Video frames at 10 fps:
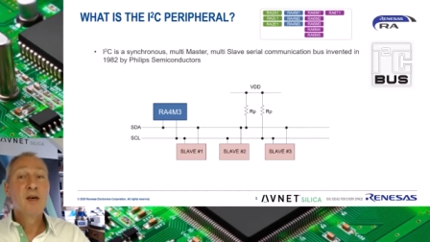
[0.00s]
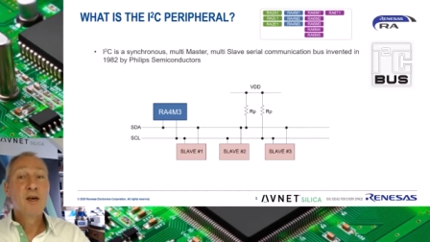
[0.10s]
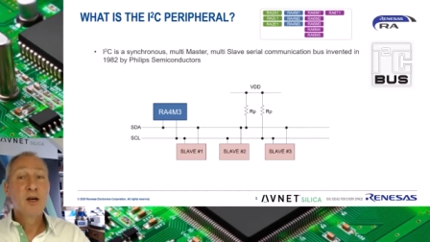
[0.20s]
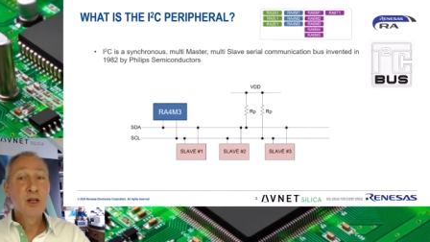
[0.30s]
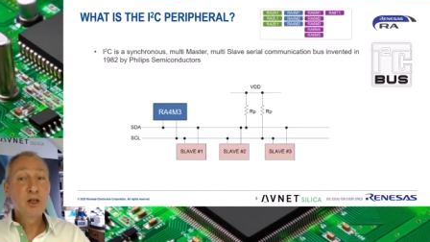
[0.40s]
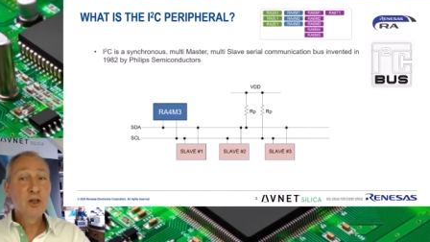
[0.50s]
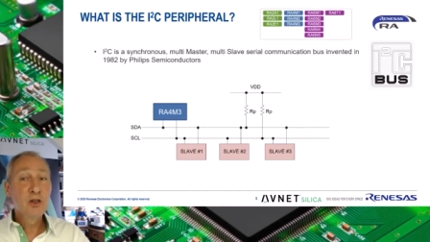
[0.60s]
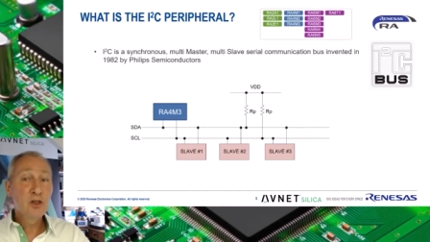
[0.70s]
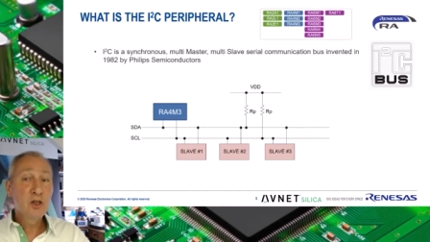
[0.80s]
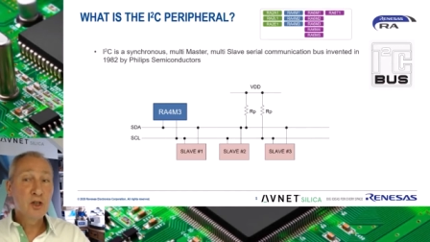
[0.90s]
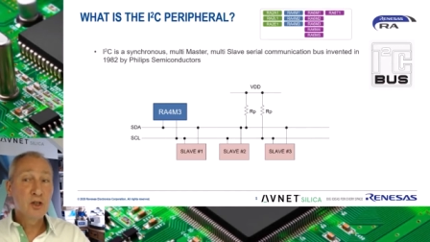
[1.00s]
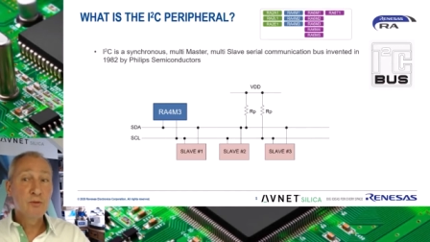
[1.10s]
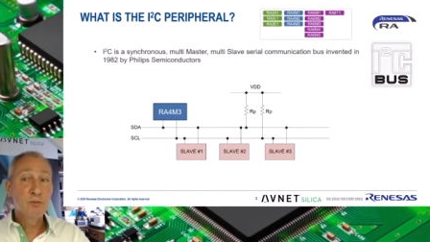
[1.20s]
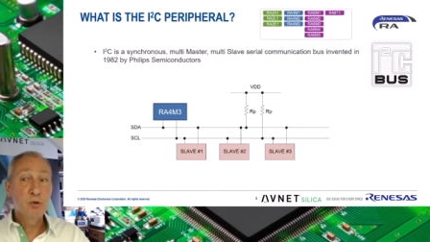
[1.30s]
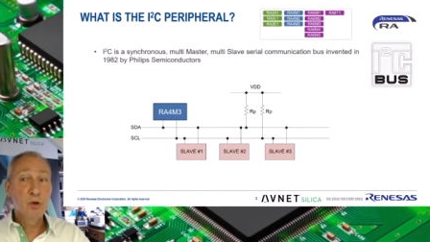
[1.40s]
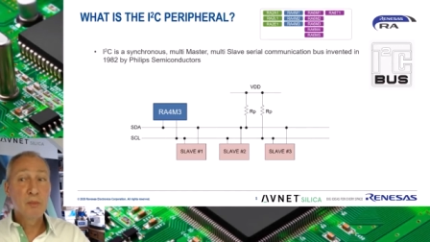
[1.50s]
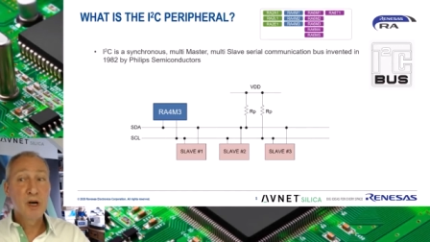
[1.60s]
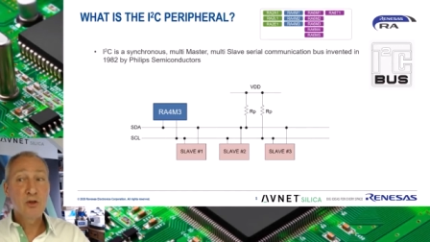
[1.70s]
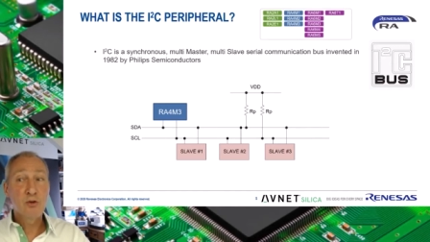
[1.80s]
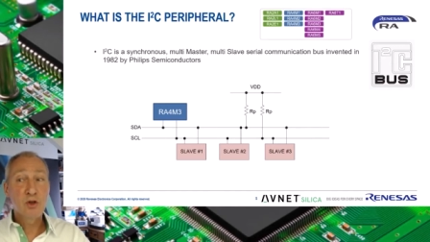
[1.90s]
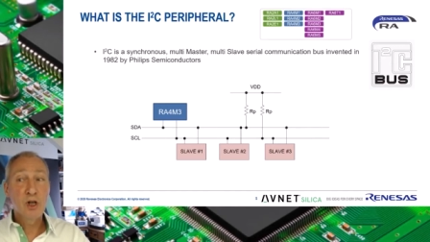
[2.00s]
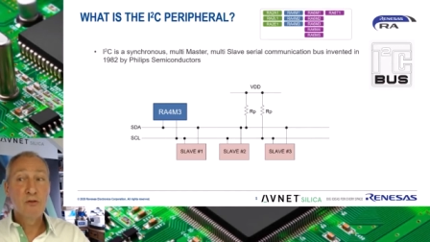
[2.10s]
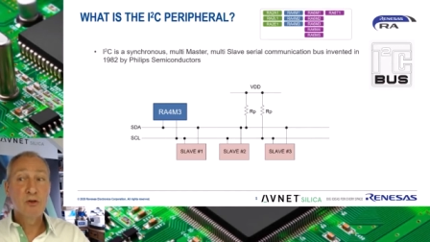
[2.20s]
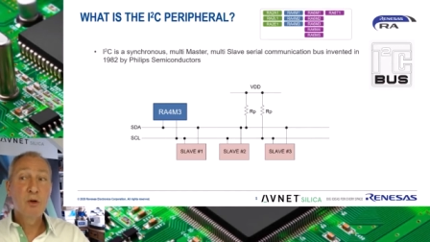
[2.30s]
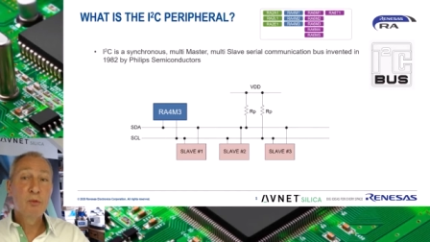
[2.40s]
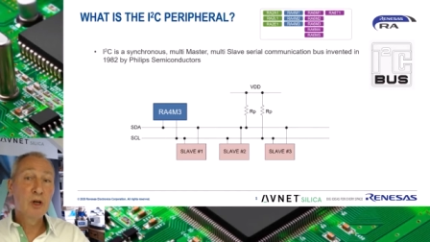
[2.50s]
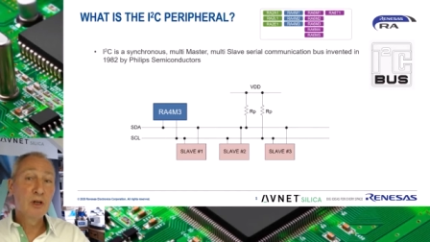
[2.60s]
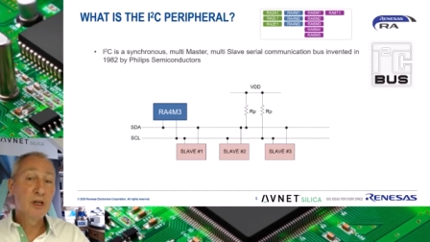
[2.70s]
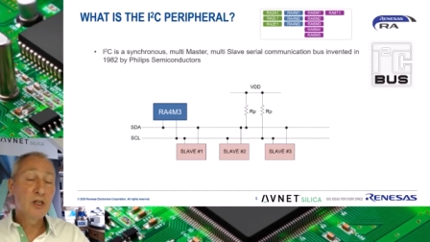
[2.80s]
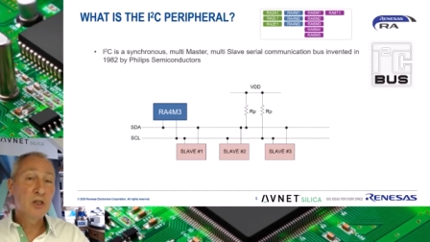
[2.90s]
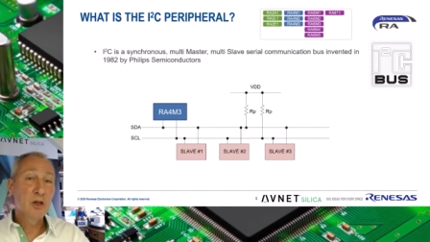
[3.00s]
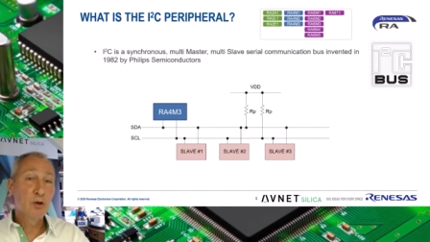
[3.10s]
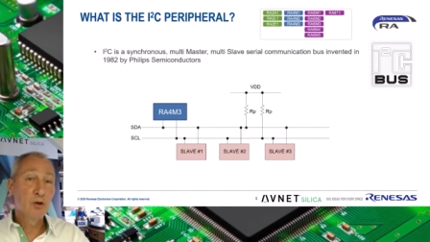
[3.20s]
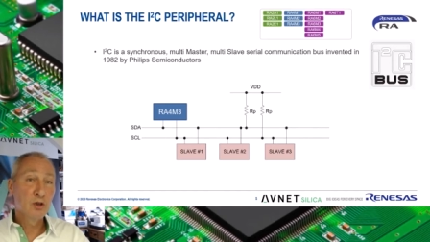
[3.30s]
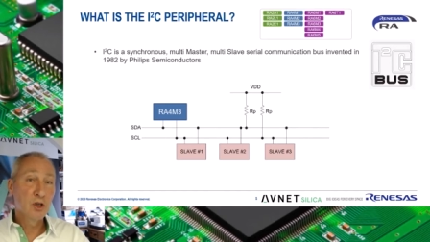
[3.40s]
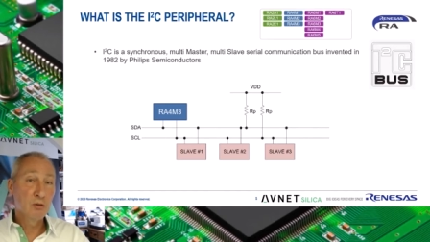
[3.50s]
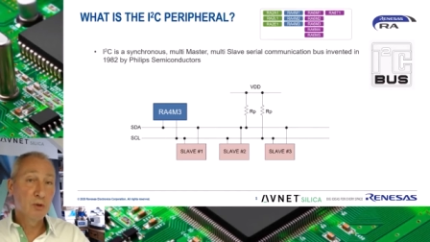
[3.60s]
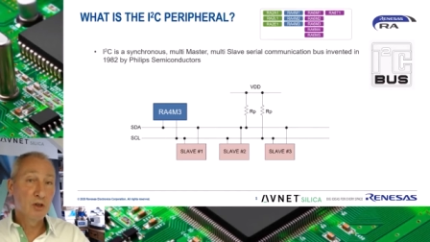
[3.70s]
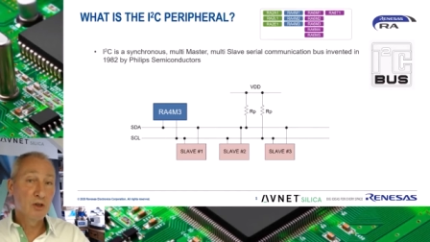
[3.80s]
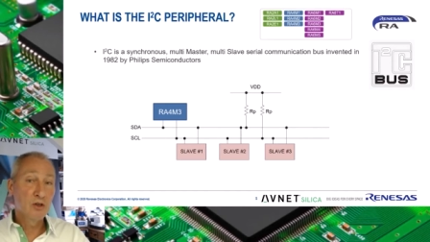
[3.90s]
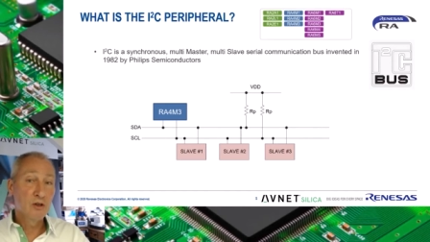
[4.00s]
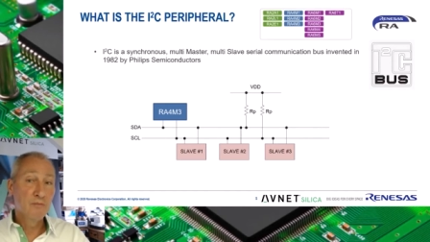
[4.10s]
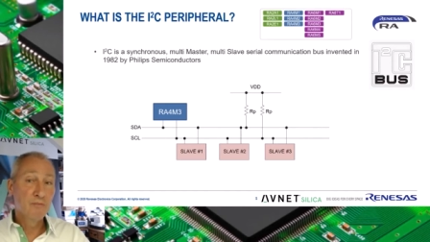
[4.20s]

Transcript: Connection distances between master and slave are typically less than thirty centimeters.